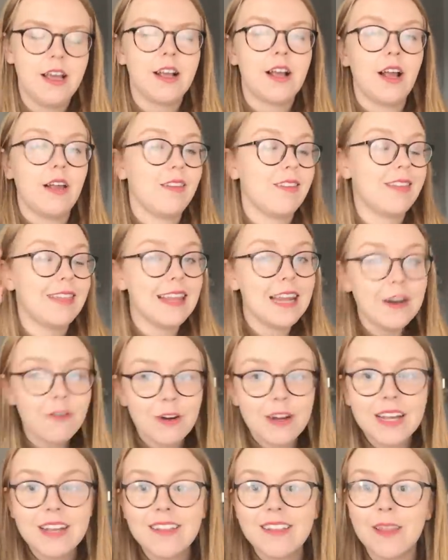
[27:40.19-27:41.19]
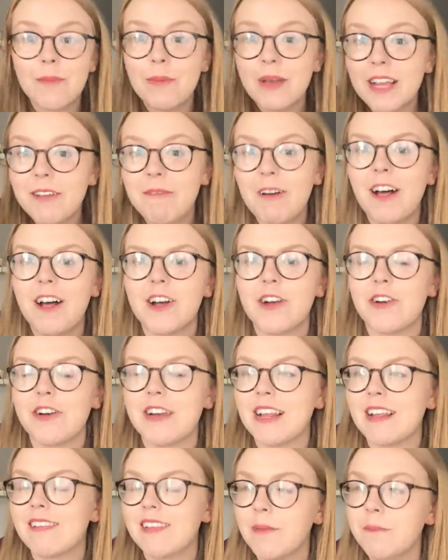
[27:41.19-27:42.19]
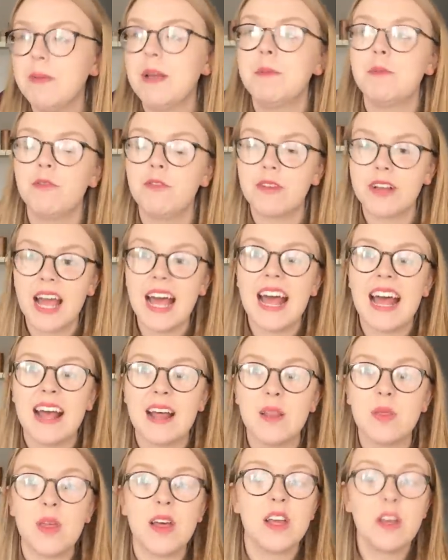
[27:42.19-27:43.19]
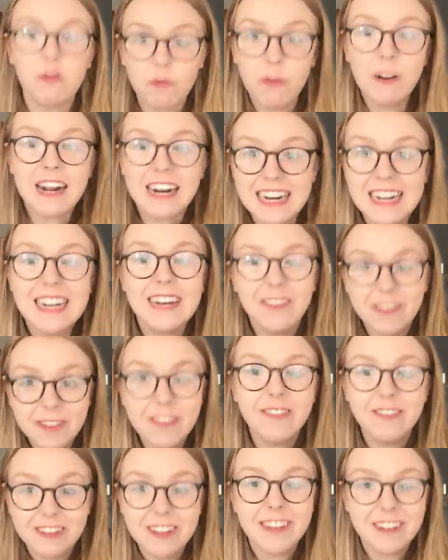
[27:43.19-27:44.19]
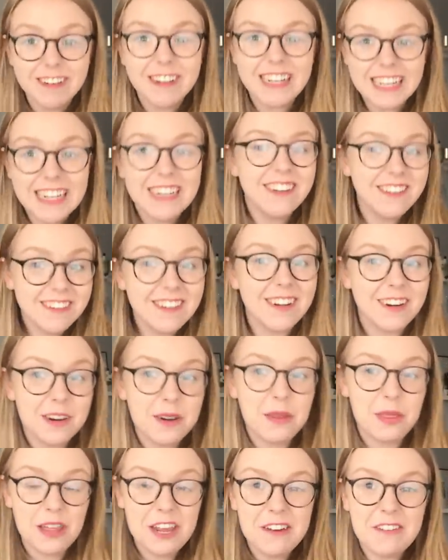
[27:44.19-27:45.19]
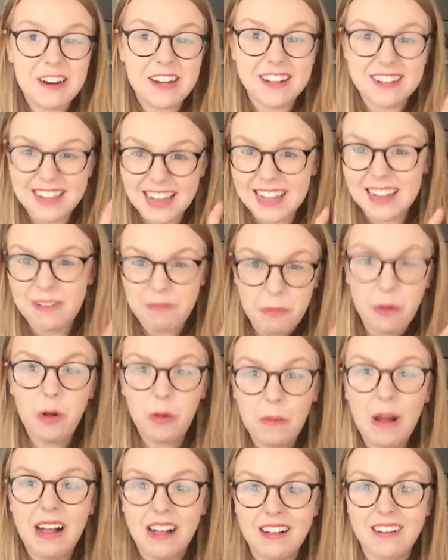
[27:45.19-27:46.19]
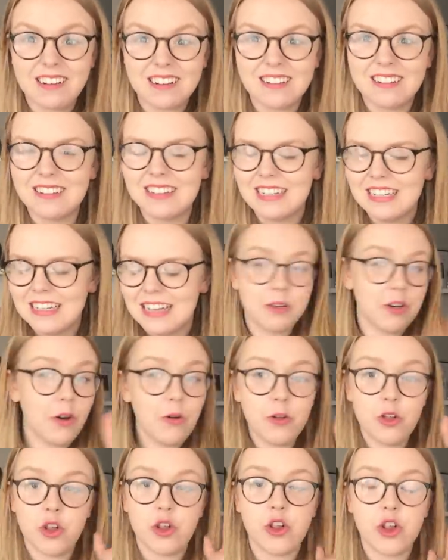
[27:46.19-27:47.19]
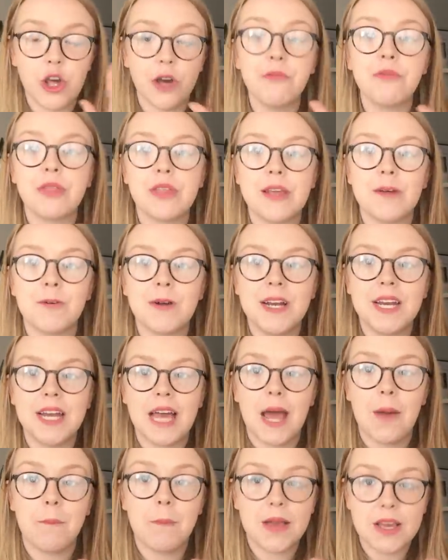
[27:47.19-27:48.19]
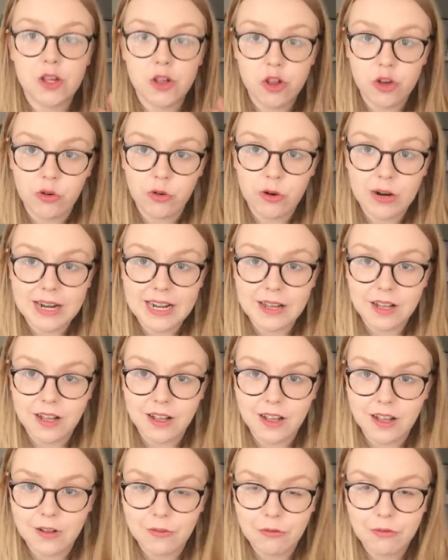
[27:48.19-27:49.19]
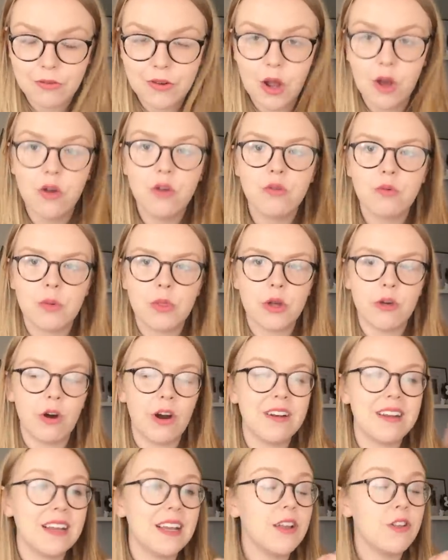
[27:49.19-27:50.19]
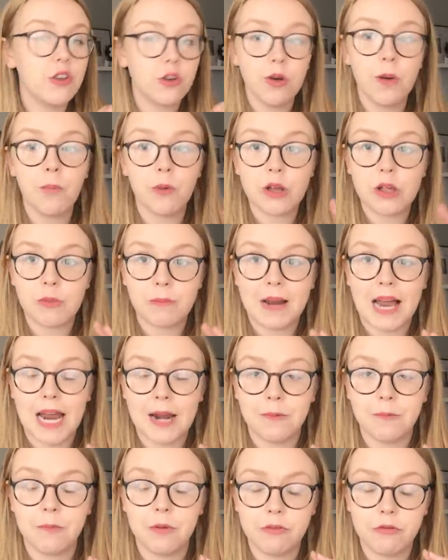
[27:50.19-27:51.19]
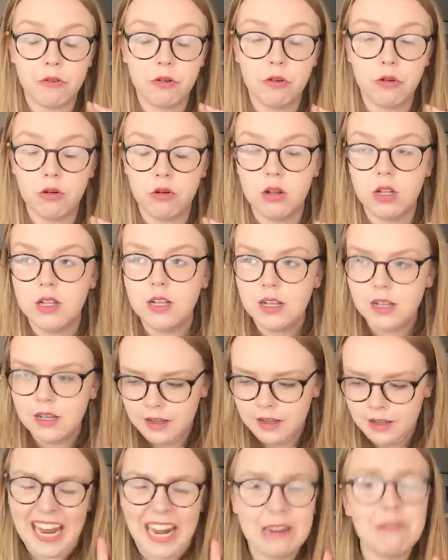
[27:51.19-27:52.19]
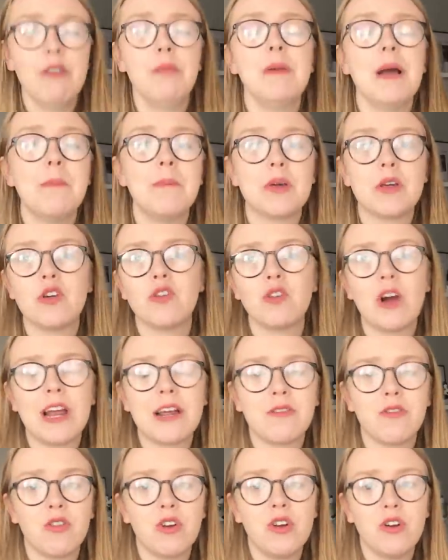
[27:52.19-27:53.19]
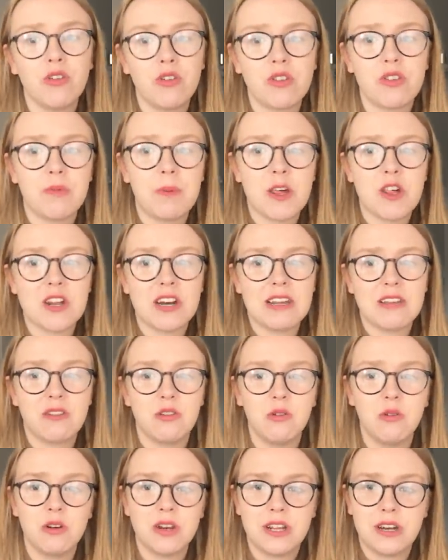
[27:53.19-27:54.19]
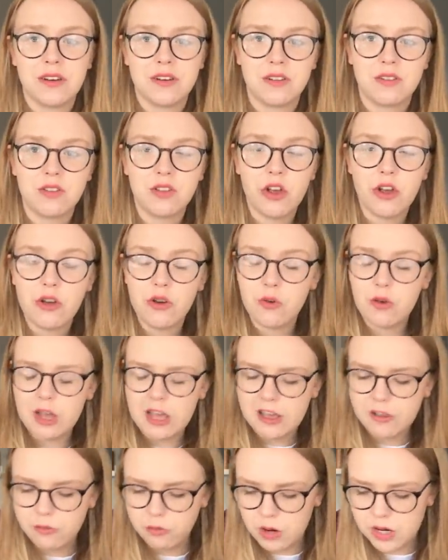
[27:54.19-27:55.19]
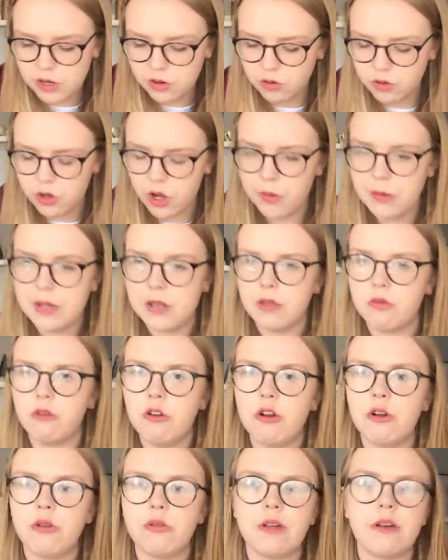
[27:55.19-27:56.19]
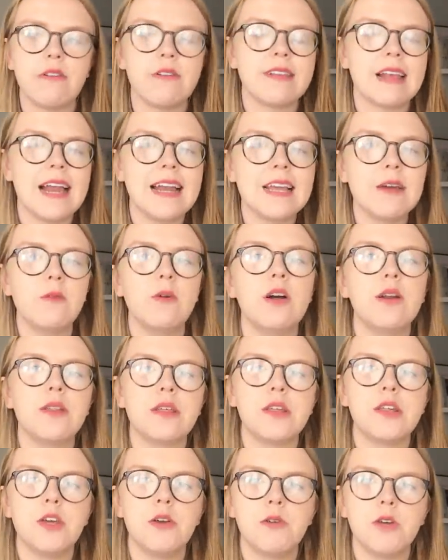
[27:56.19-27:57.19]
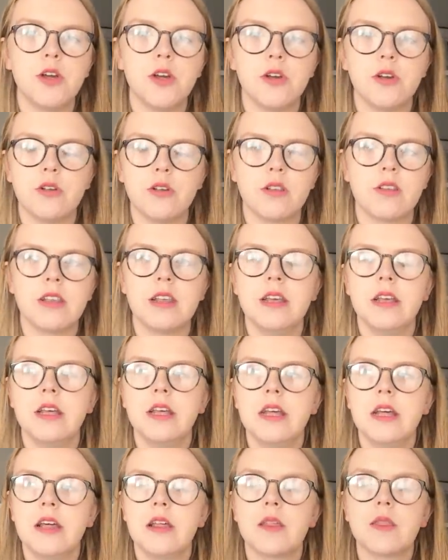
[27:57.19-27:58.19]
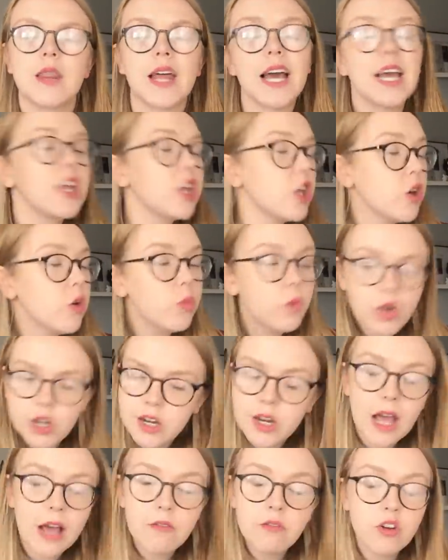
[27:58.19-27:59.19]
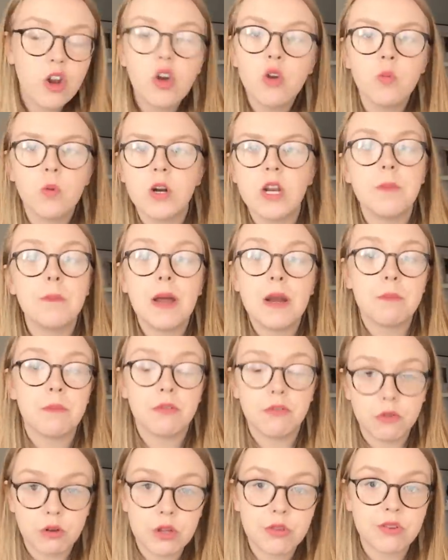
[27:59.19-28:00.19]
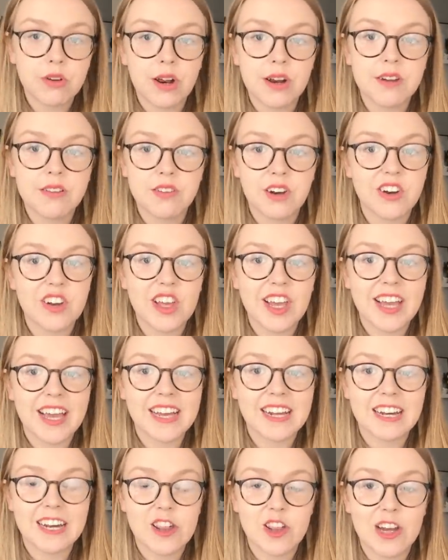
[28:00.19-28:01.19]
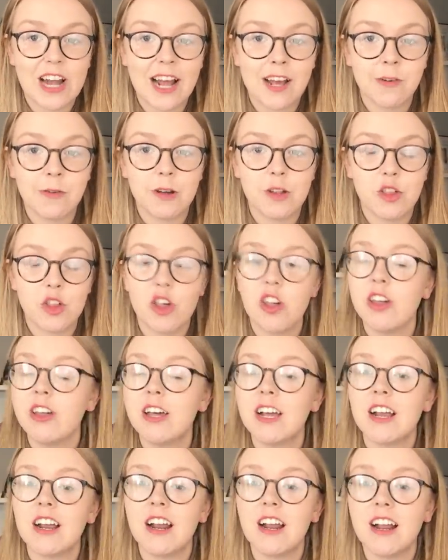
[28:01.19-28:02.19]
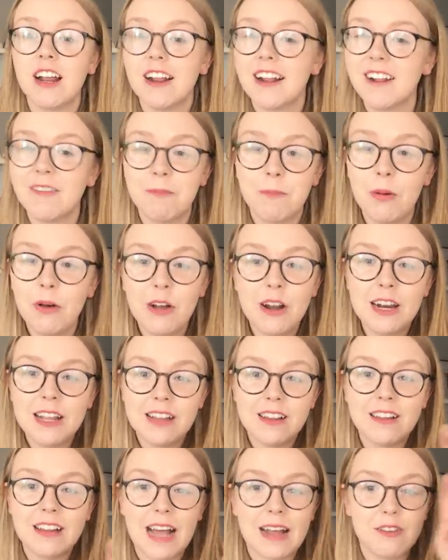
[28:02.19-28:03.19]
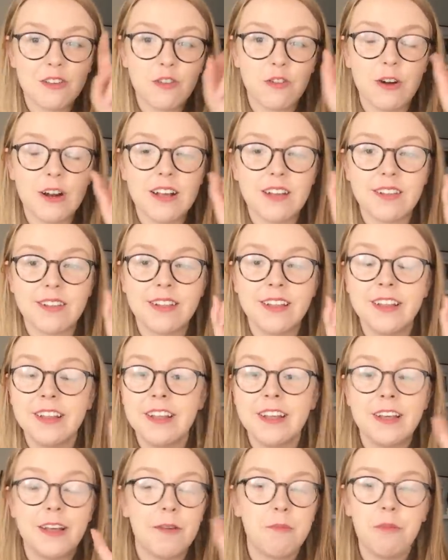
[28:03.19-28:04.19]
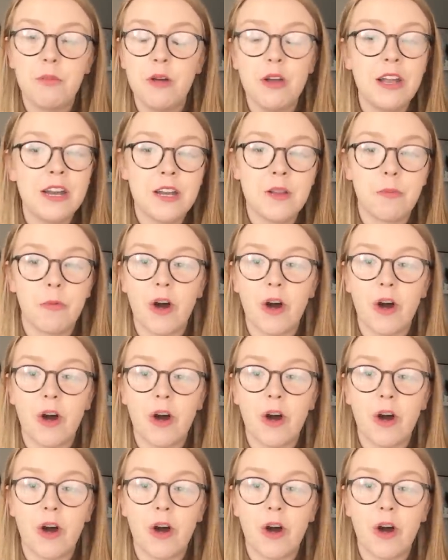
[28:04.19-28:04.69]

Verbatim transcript: because theory is the big marker in this. Some people forget that you really knew you need to include theory because that's more marks. Don't just shove theory in there. Make sure it flows with your idea. Do a brief plan before, and remember you're writing for a non-specialist audience. So if when you're going through there is any word that you use that you wouldn't have known what it meant before you started studying English language, put a little asterisk, put in the